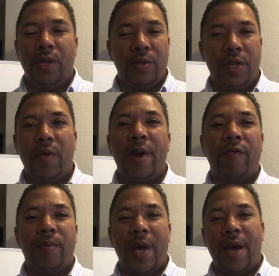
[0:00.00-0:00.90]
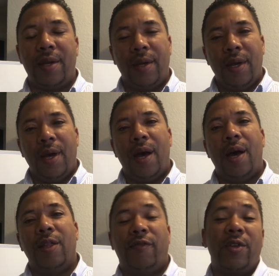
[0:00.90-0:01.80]
generate from that.
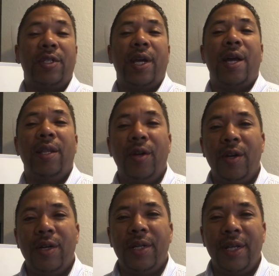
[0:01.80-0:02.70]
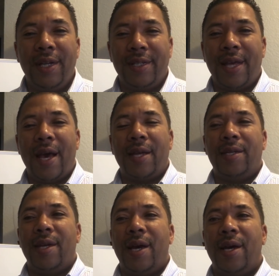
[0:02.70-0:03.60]
The first thing I learned is
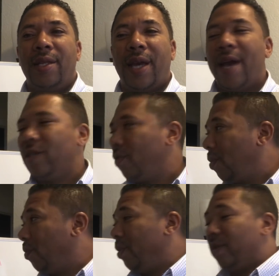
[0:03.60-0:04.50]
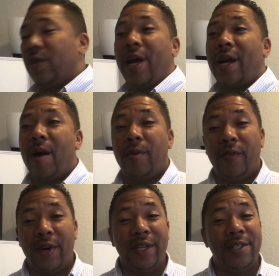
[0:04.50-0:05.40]
that the guys over at Realtor.com are
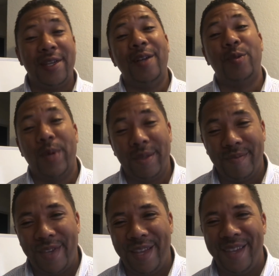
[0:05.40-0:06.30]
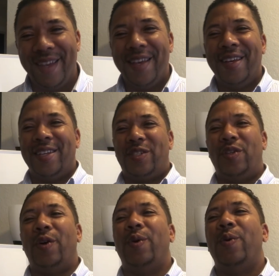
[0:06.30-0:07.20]
very good salesmen.
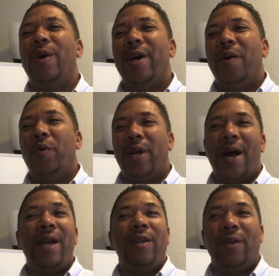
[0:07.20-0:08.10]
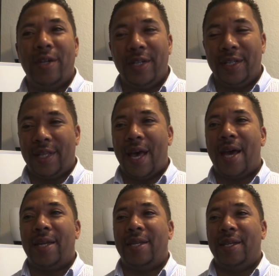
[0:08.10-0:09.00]
So what I learned is
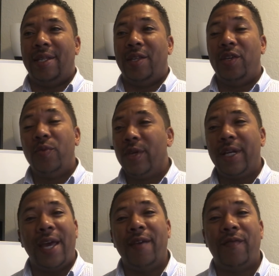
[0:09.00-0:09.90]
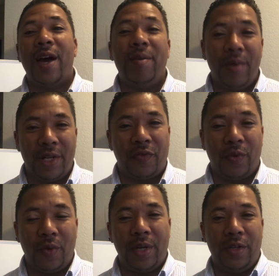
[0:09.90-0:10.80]
that you really can't find much
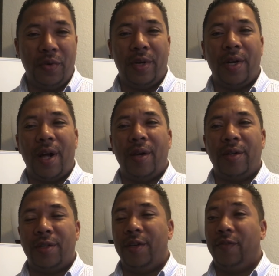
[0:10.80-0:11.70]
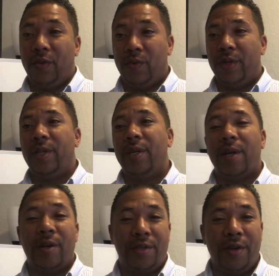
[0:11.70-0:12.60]
for $100 to $200. If you really
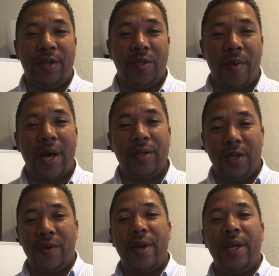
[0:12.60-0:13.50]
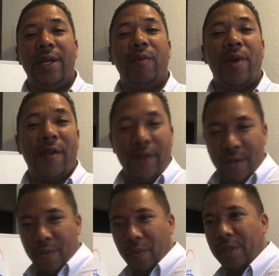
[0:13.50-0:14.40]
are serious about generating a
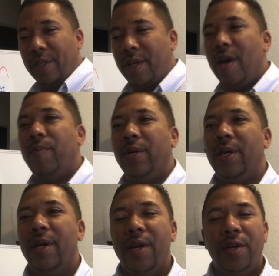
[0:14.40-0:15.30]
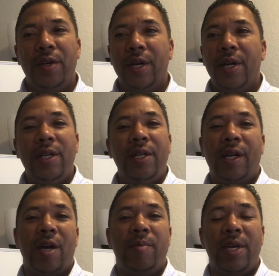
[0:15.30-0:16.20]
revenue with this company, you're going to need to
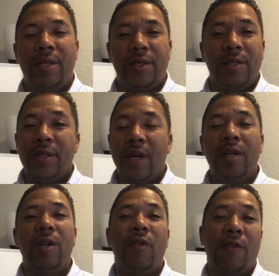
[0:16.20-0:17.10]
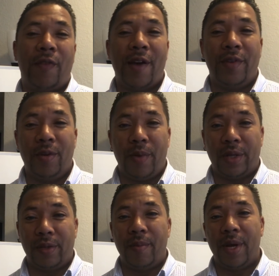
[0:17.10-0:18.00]
come in a little over
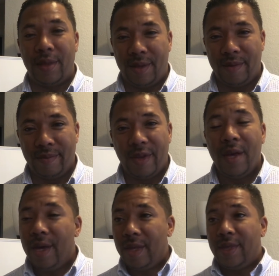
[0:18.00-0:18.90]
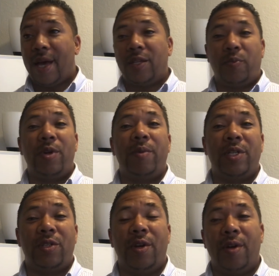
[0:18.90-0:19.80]
$500 a month. That's pretty
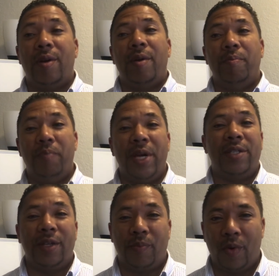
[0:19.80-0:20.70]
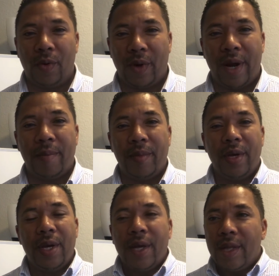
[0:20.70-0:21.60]
much their basic program.
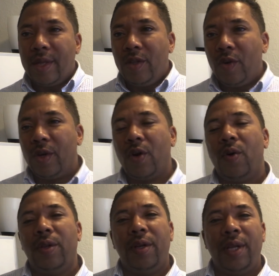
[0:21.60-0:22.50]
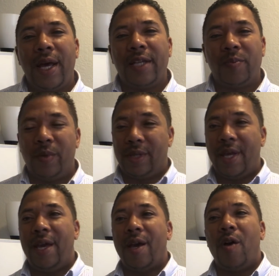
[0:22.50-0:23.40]
You can go a little less, but
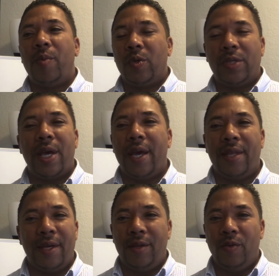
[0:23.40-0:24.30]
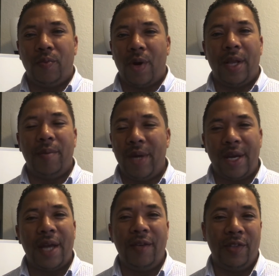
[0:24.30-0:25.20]
they almost say that you probably may
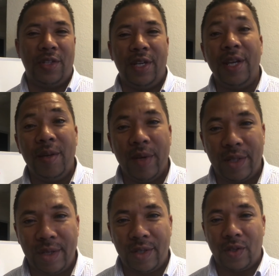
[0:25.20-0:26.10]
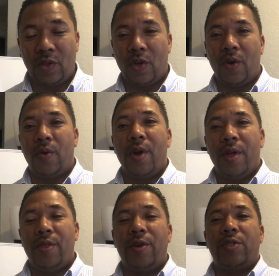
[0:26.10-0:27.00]
not even see any business. So
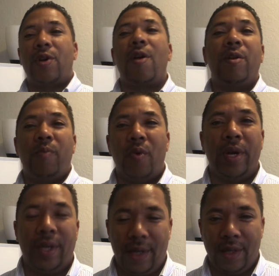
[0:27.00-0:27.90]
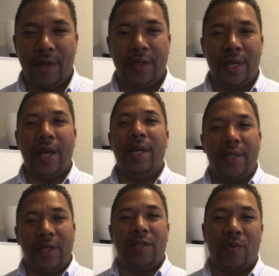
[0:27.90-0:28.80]
their starting point, they're saying,
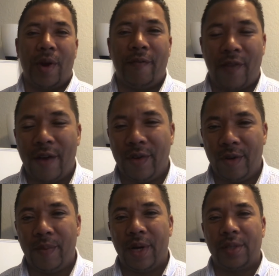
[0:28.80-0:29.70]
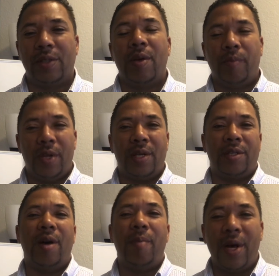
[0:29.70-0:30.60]
is around $500
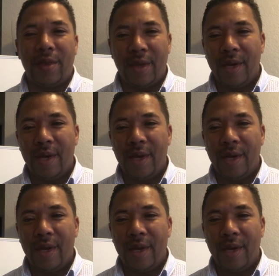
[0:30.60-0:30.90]
plus a month.